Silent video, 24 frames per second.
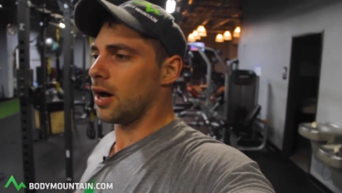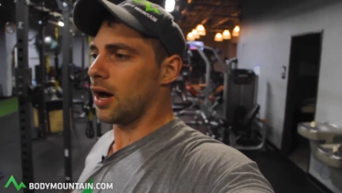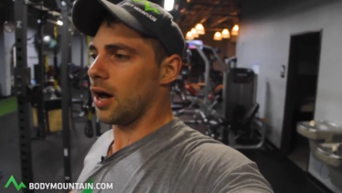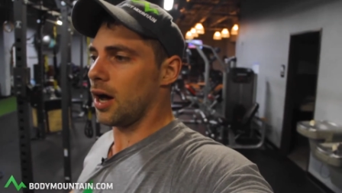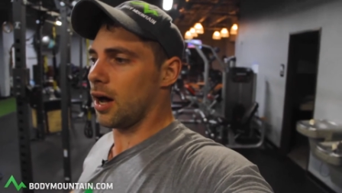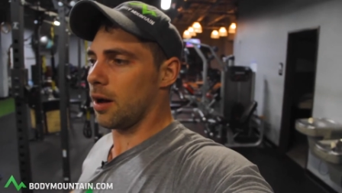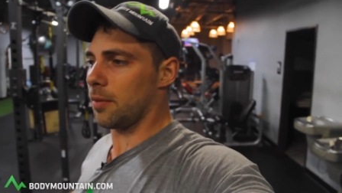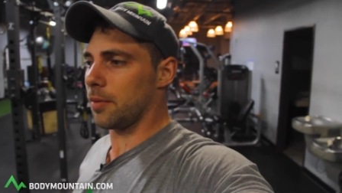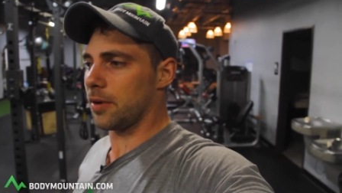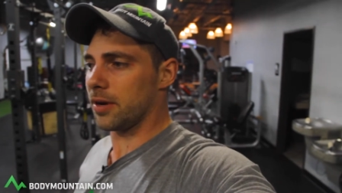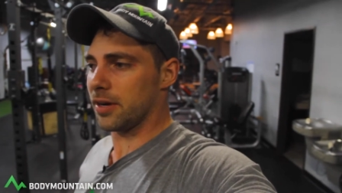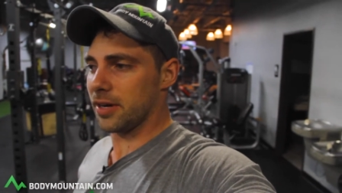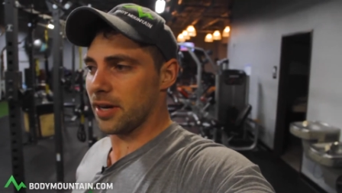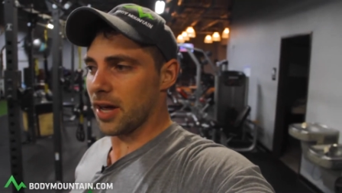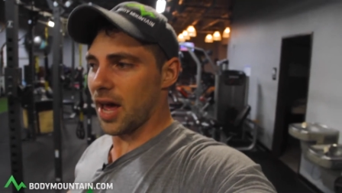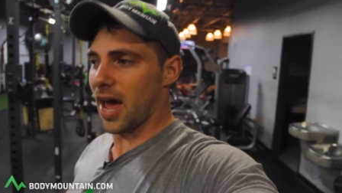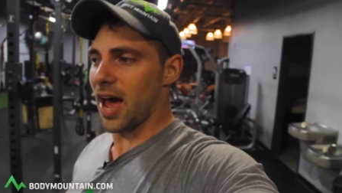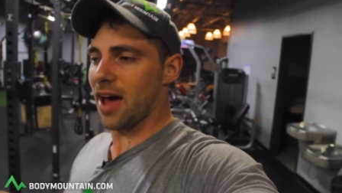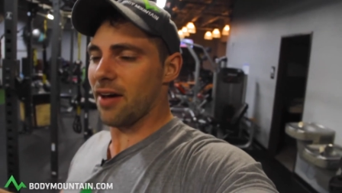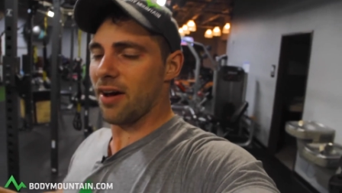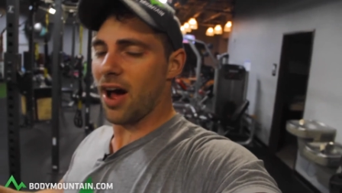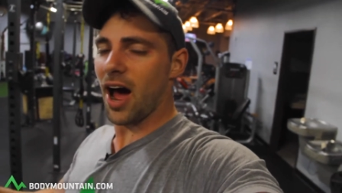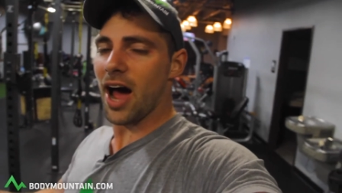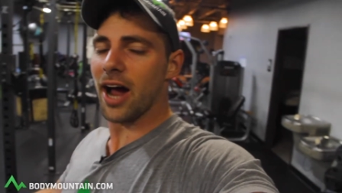um, and
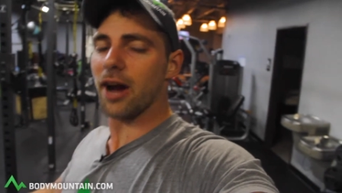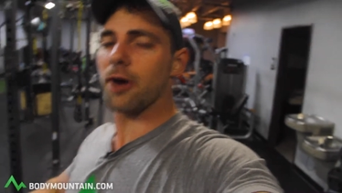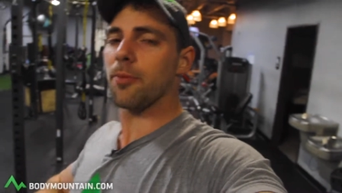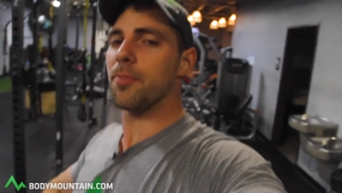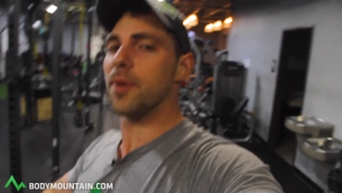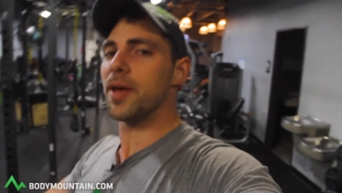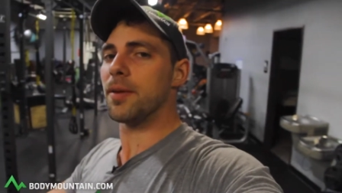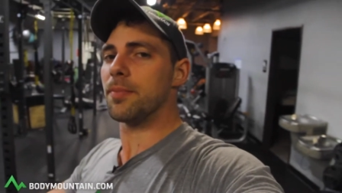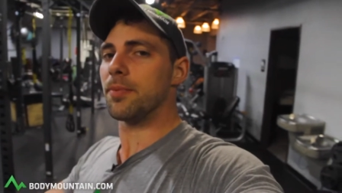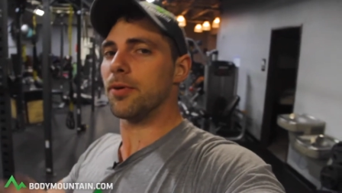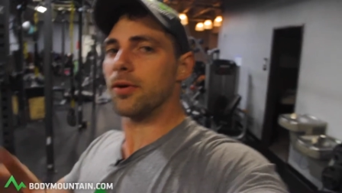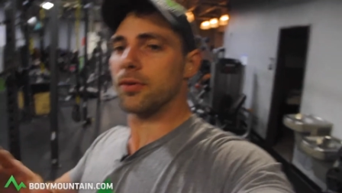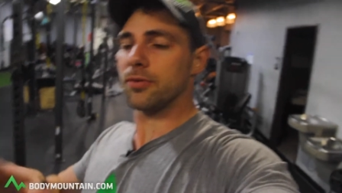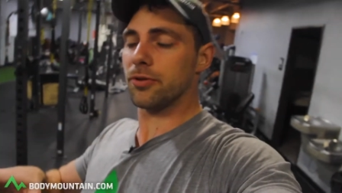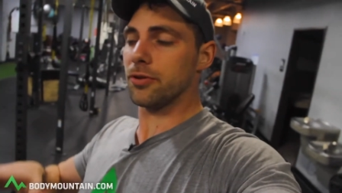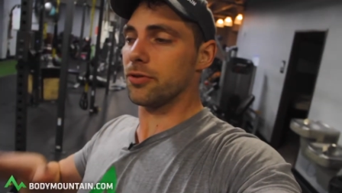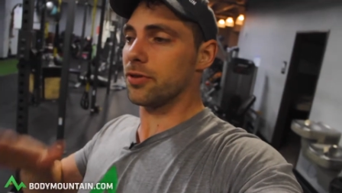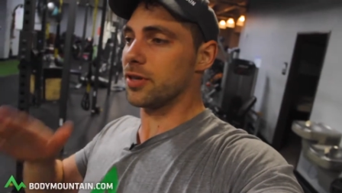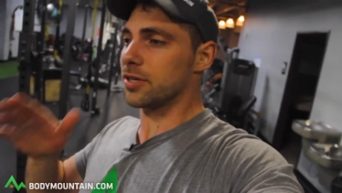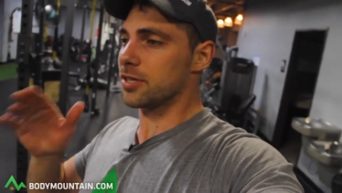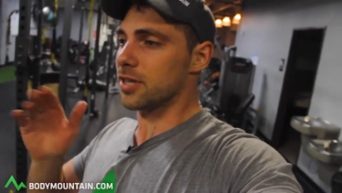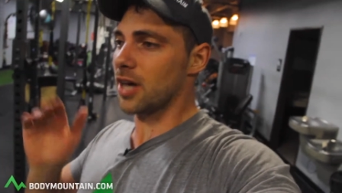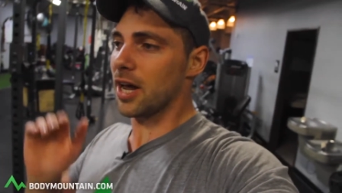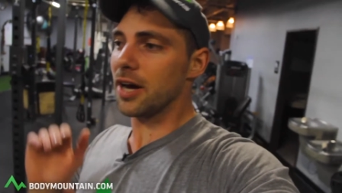hire people and do
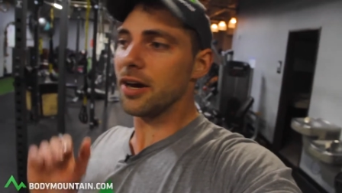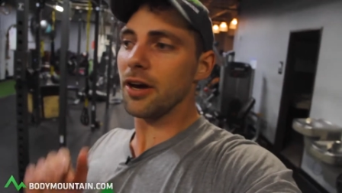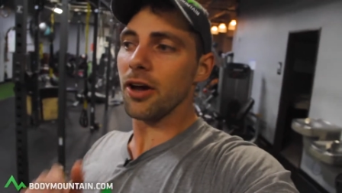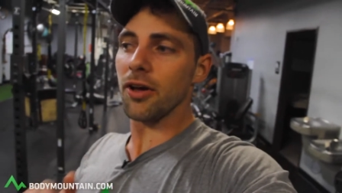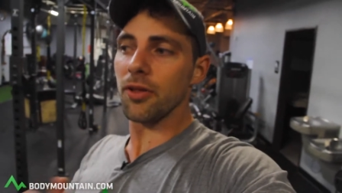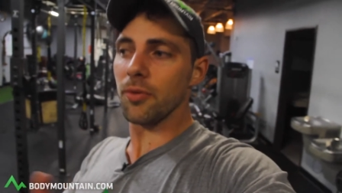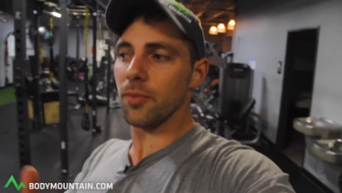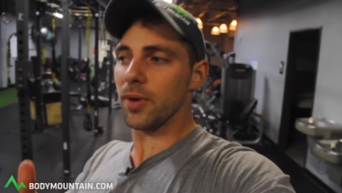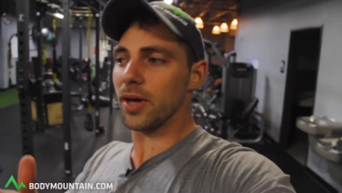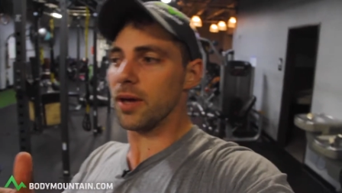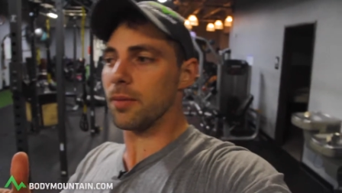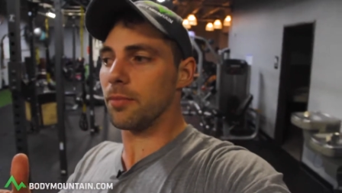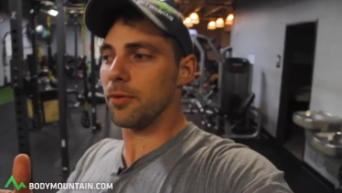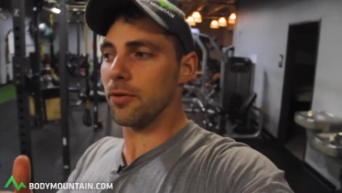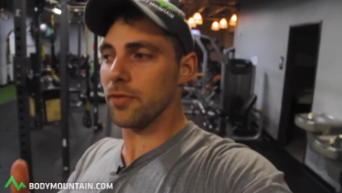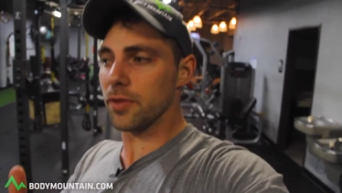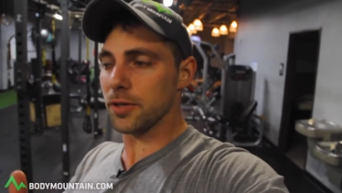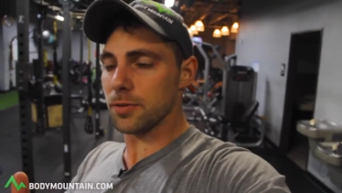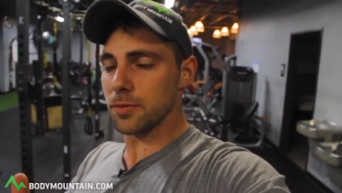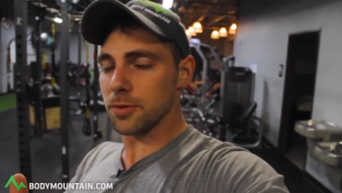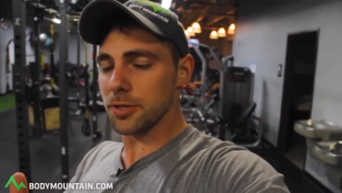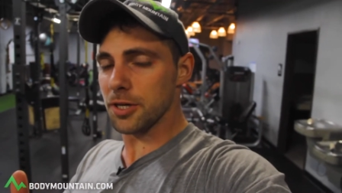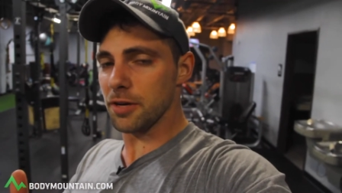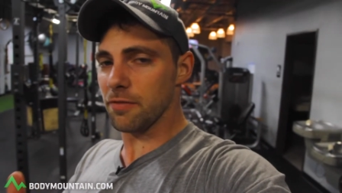this, I know that we can move
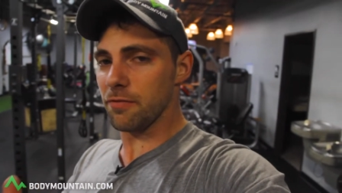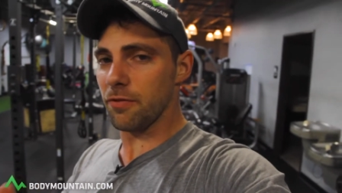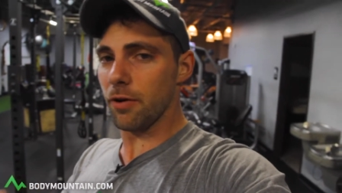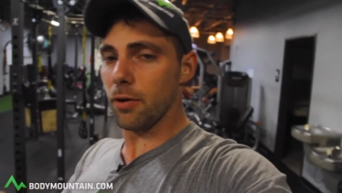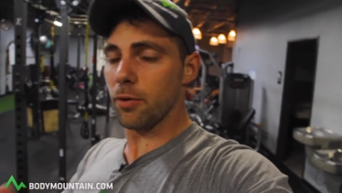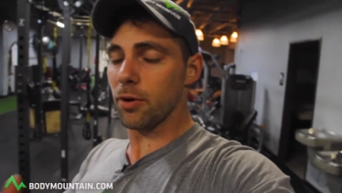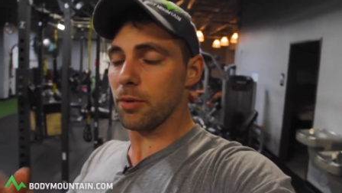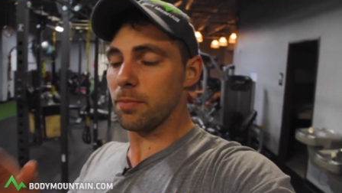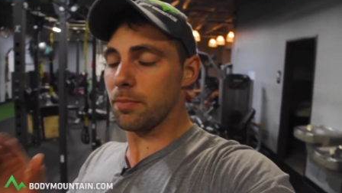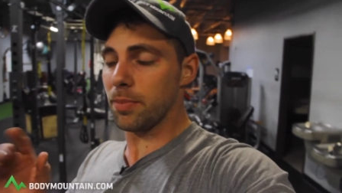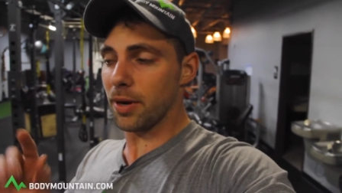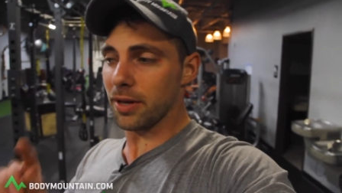this machine forward.